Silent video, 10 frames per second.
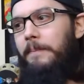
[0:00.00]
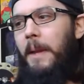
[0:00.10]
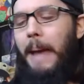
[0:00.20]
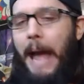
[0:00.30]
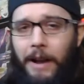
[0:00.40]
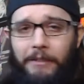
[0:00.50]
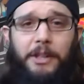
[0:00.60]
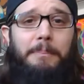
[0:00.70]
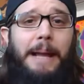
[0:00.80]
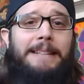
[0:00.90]

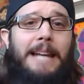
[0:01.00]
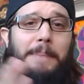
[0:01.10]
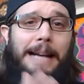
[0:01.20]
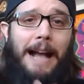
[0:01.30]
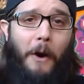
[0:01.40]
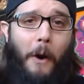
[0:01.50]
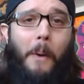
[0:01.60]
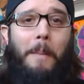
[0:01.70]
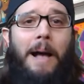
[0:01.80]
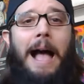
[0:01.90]
However, by the time I got
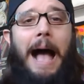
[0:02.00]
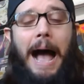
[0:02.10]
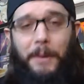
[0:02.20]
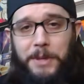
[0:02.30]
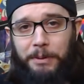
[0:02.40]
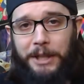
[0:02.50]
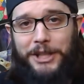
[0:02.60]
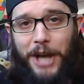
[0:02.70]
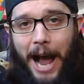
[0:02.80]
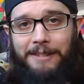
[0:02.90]
home, I was pretty
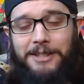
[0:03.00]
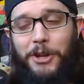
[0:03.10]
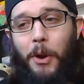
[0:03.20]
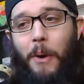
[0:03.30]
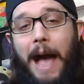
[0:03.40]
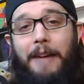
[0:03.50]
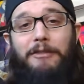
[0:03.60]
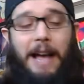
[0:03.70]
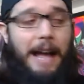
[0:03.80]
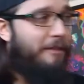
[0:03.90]
shot. So
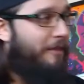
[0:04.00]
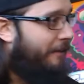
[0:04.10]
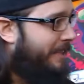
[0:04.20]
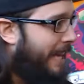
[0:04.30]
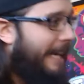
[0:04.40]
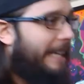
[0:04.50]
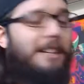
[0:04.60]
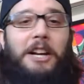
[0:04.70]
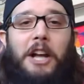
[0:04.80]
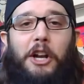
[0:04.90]
I've
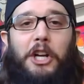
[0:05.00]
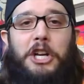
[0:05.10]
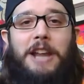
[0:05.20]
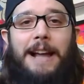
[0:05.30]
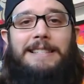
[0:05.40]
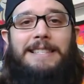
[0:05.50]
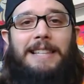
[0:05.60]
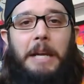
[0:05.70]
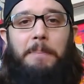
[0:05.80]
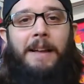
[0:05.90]
taken a good night's
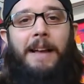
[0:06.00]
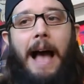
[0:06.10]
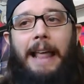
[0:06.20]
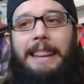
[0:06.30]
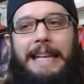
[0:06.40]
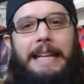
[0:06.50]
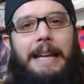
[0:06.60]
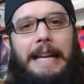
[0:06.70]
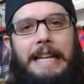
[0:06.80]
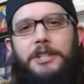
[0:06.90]
sleep. I
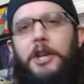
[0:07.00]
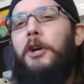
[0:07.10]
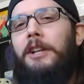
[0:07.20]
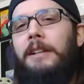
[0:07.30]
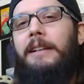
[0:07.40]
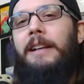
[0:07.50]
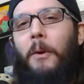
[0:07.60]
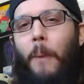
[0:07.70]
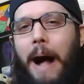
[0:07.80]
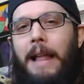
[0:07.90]
think internally,
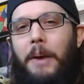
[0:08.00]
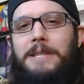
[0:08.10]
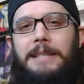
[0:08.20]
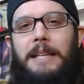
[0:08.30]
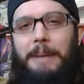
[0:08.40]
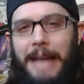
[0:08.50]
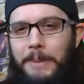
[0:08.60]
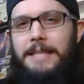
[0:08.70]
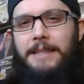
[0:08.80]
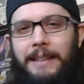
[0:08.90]
while I was sleeping,
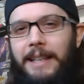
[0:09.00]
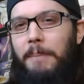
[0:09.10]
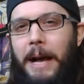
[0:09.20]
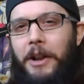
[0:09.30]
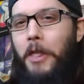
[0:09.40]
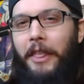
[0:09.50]
I was thinking about all the